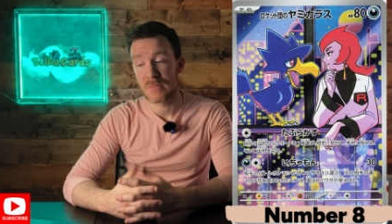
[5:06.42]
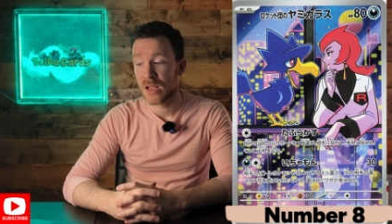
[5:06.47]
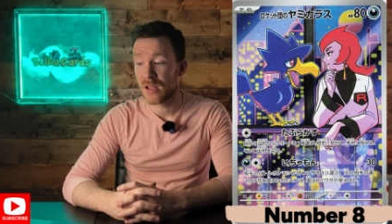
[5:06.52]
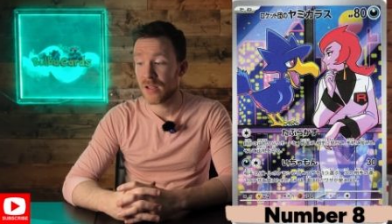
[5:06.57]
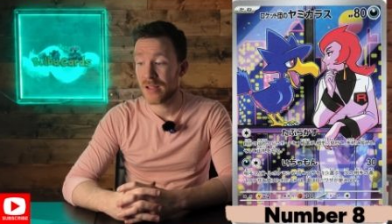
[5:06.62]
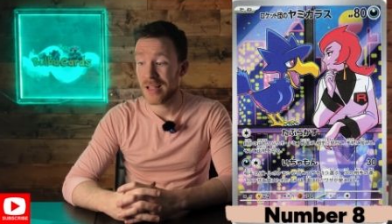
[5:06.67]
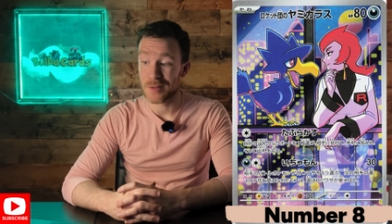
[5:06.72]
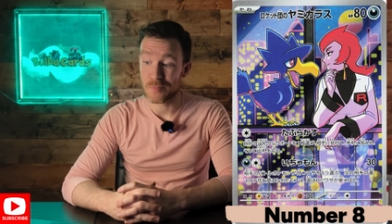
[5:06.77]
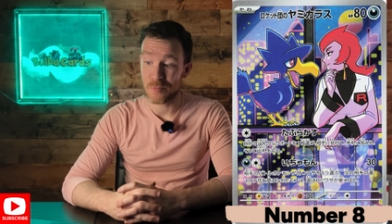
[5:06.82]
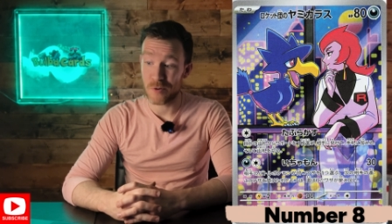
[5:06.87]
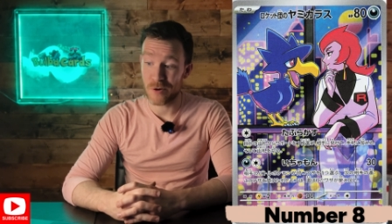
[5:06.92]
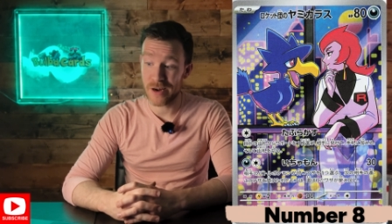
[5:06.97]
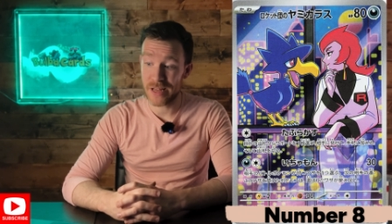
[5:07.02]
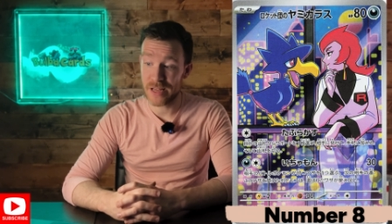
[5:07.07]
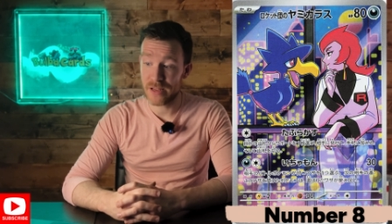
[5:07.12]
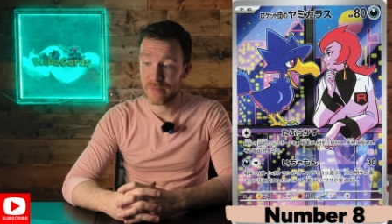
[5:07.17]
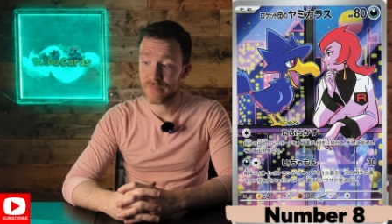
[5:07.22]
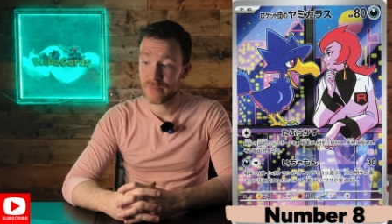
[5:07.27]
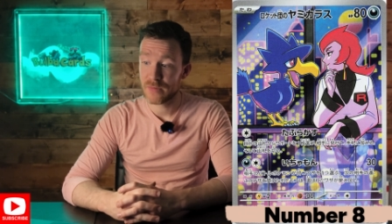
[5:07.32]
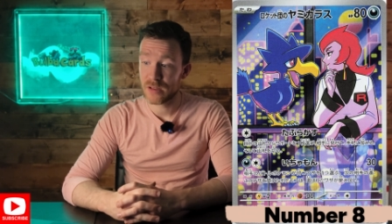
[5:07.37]
It's
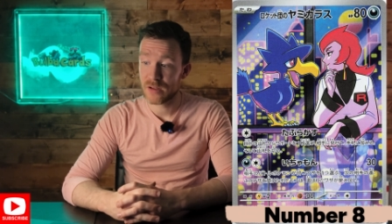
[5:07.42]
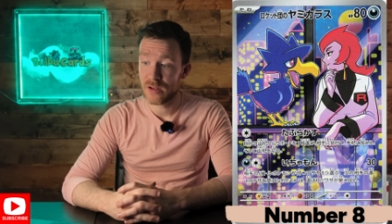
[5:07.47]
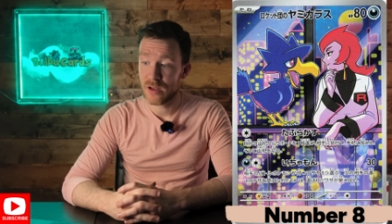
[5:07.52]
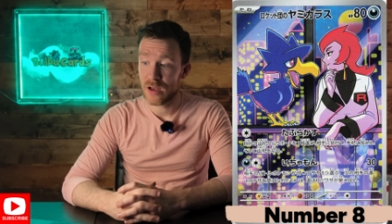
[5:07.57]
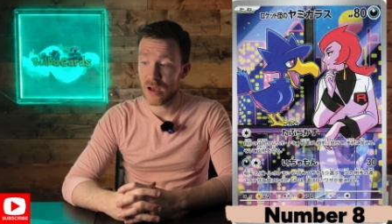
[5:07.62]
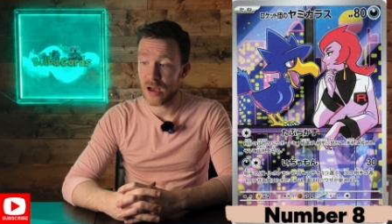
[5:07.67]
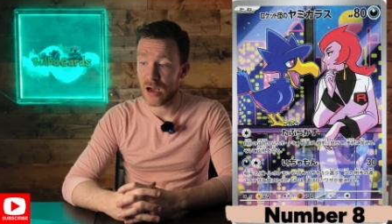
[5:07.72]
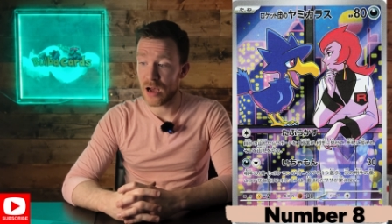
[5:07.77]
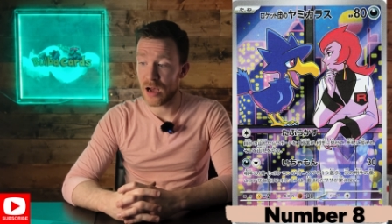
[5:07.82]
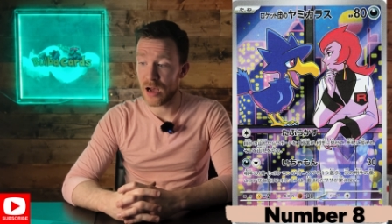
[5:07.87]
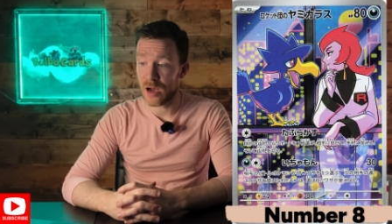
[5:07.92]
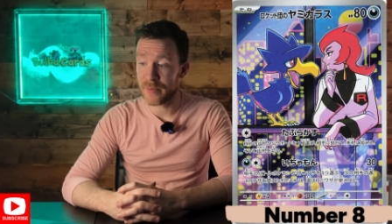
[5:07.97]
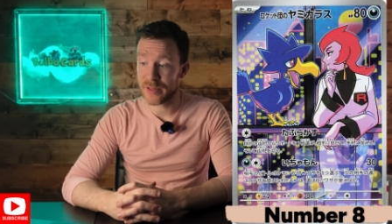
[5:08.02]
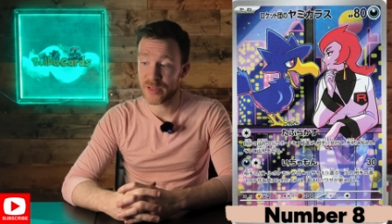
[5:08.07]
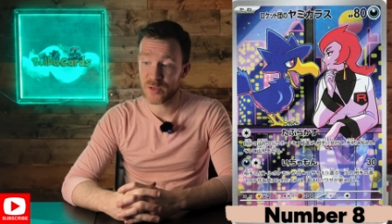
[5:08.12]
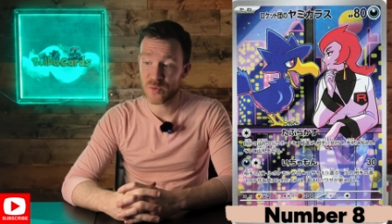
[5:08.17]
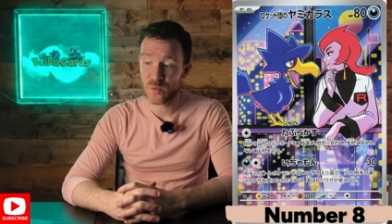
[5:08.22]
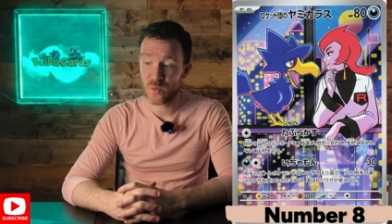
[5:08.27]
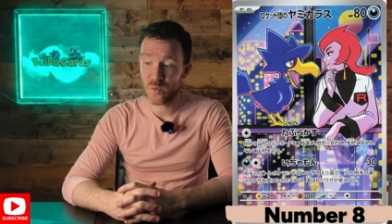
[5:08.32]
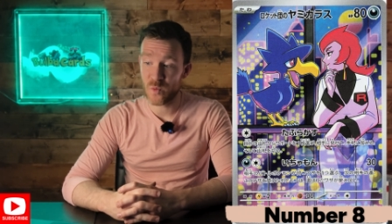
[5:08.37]
pretty.
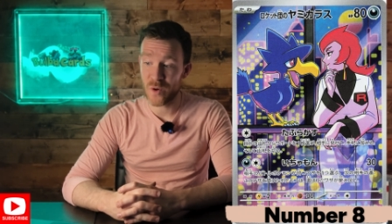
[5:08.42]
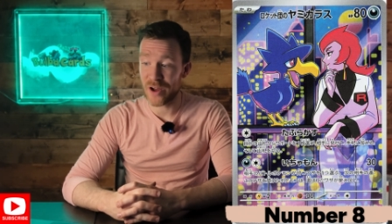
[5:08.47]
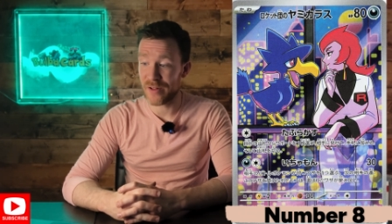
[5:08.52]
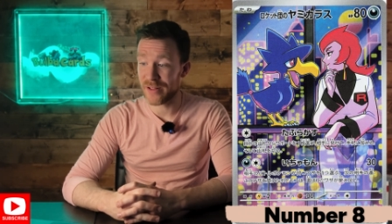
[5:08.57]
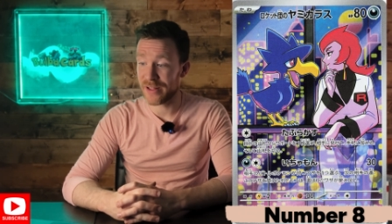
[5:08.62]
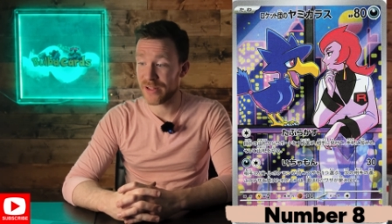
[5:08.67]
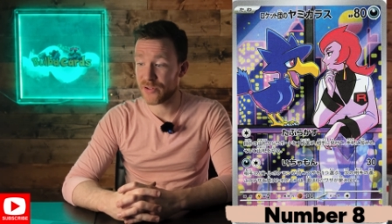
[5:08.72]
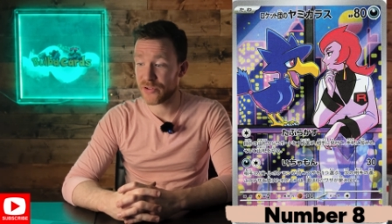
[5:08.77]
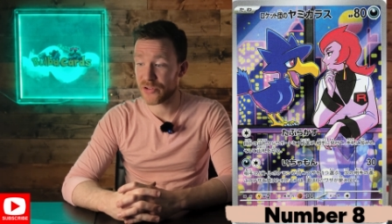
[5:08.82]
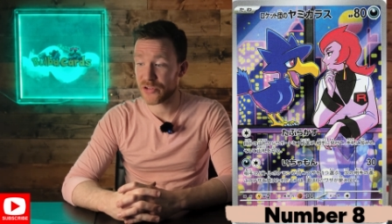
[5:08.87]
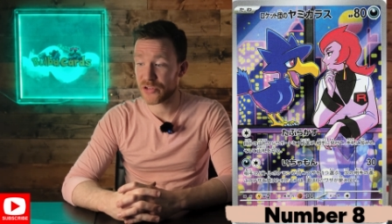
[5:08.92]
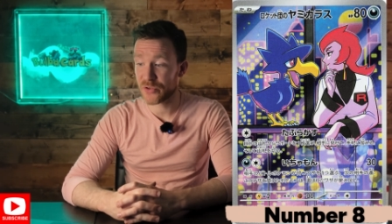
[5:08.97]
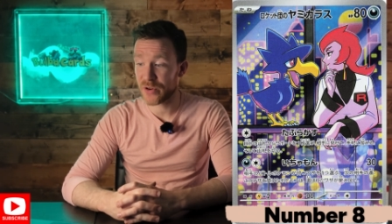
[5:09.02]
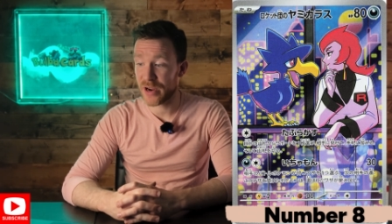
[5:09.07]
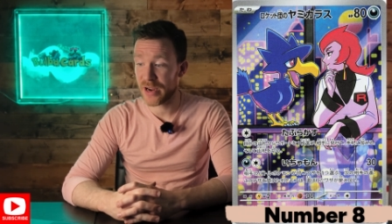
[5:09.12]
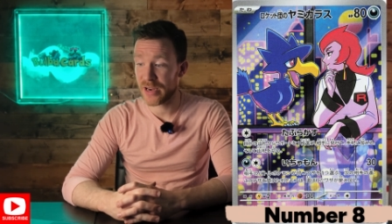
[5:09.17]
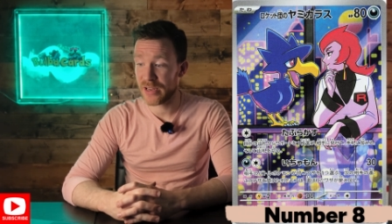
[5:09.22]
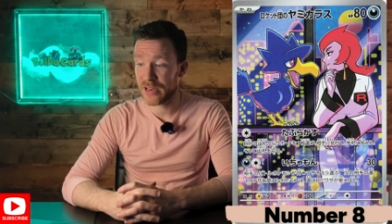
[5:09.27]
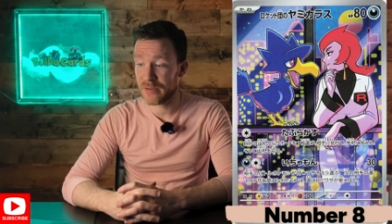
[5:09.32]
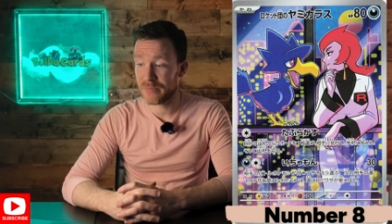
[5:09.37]
It's well
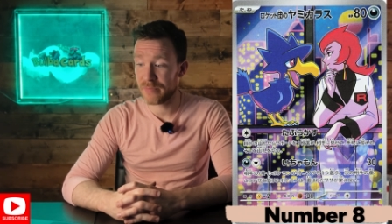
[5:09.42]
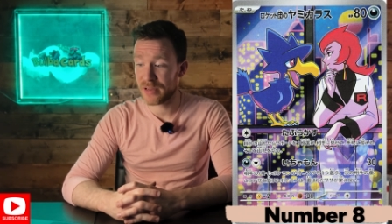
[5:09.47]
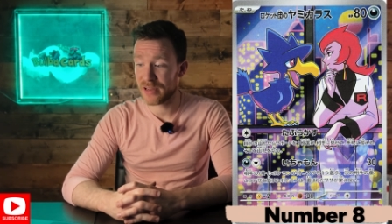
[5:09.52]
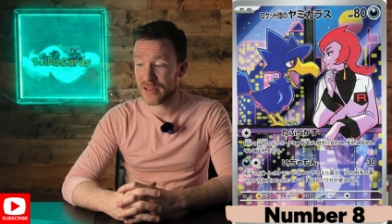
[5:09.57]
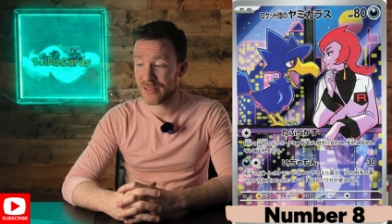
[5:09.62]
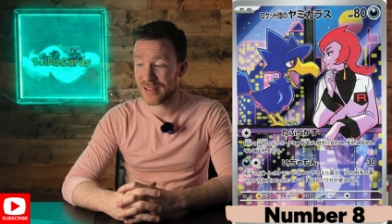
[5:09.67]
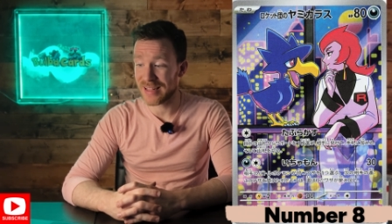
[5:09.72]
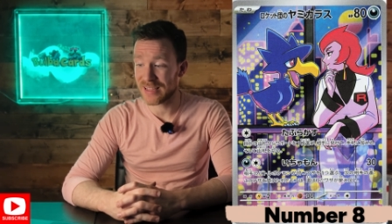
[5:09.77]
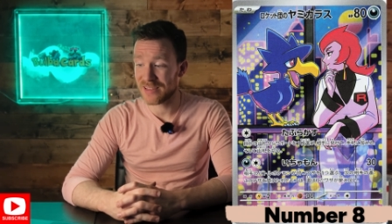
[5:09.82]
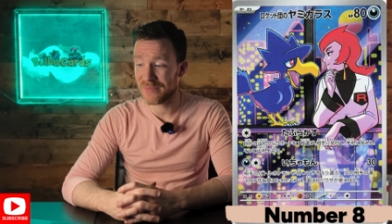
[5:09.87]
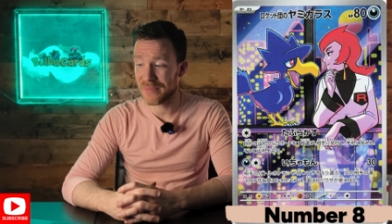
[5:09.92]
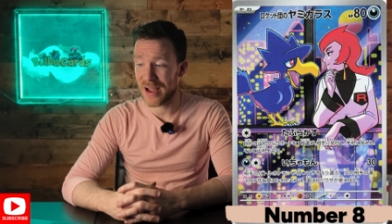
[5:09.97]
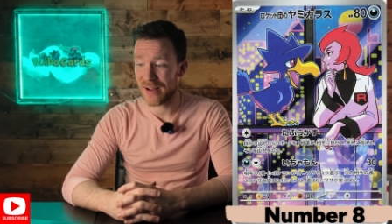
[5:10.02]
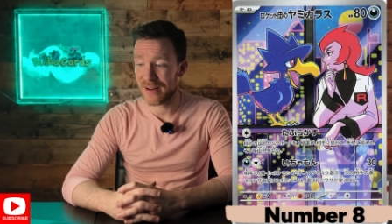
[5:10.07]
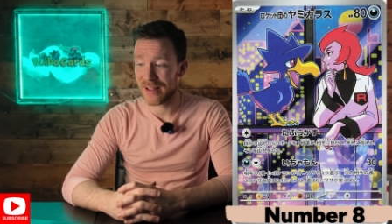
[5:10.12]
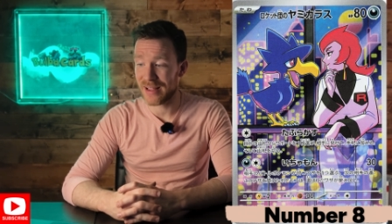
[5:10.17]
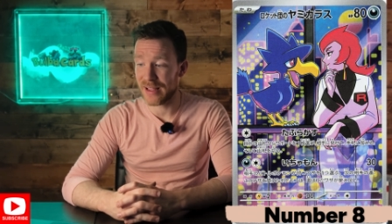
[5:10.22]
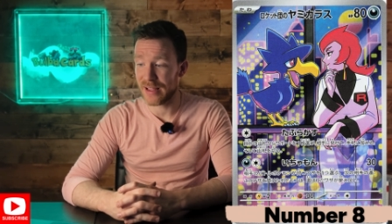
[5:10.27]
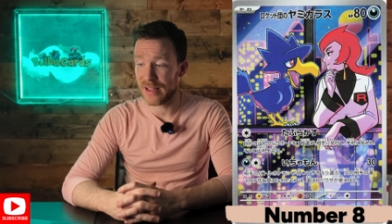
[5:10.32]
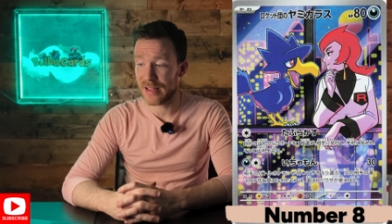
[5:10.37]
illustrated, but that's about
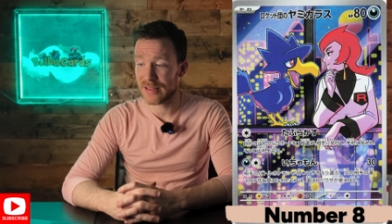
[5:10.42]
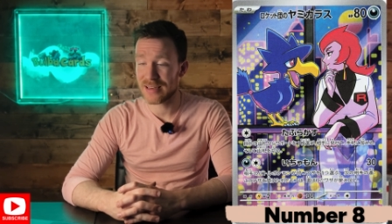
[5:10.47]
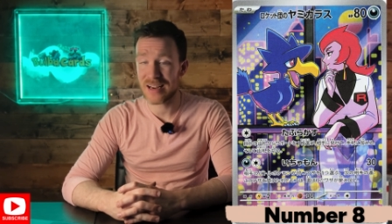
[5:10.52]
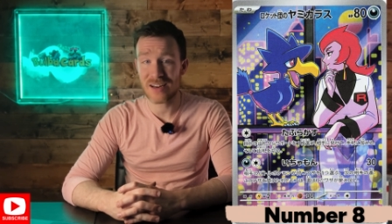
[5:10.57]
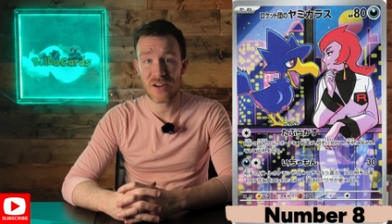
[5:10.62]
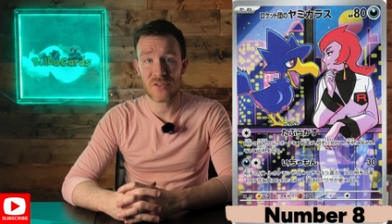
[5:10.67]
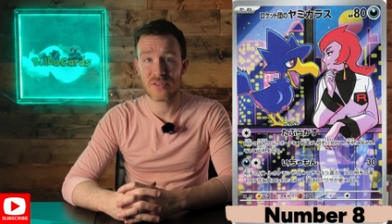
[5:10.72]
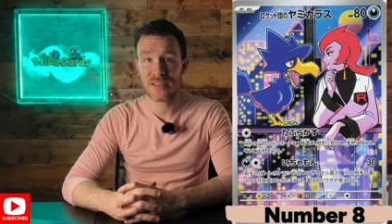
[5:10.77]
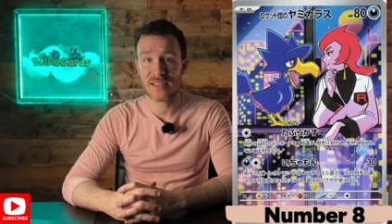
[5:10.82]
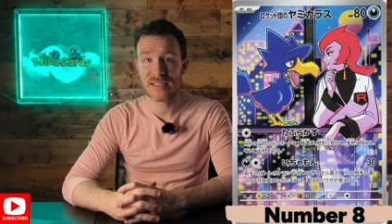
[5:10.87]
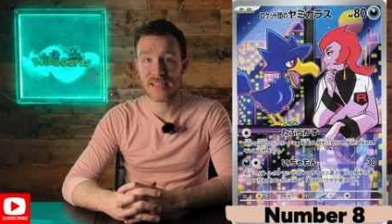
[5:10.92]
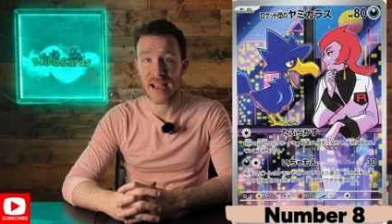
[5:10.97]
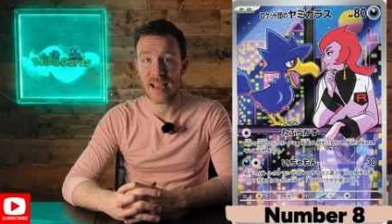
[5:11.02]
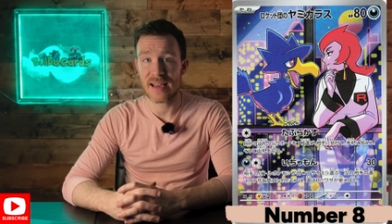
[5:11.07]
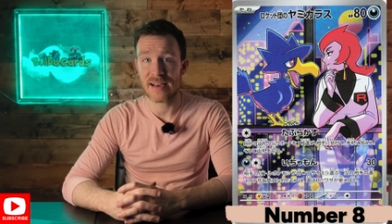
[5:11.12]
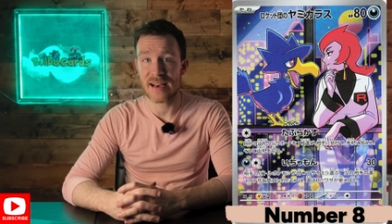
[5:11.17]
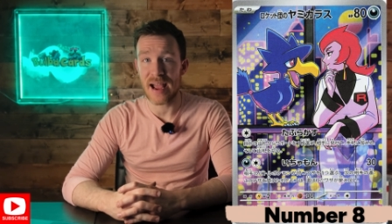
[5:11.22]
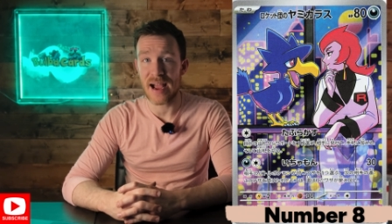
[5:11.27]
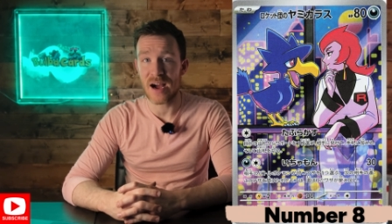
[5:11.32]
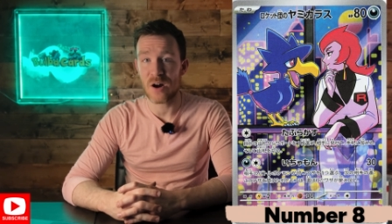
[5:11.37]
it. It's not going to
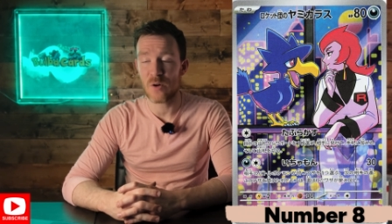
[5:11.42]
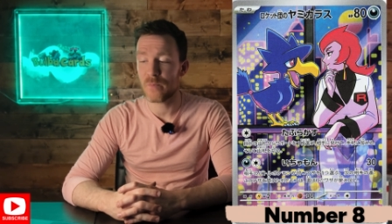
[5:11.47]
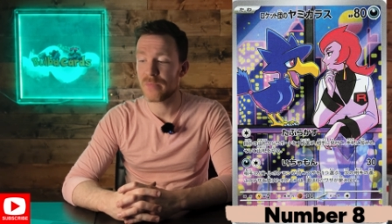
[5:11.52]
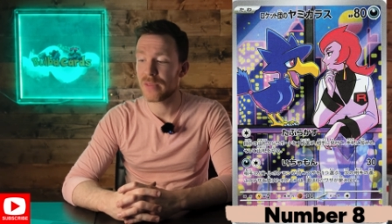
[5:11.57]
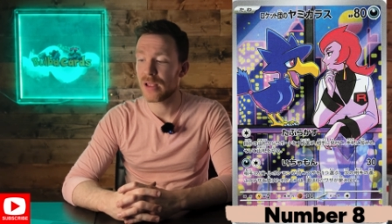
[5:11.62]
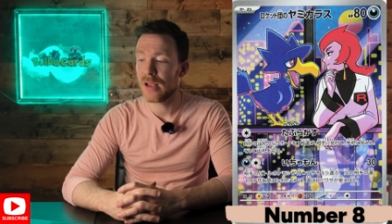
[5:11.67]
stand out.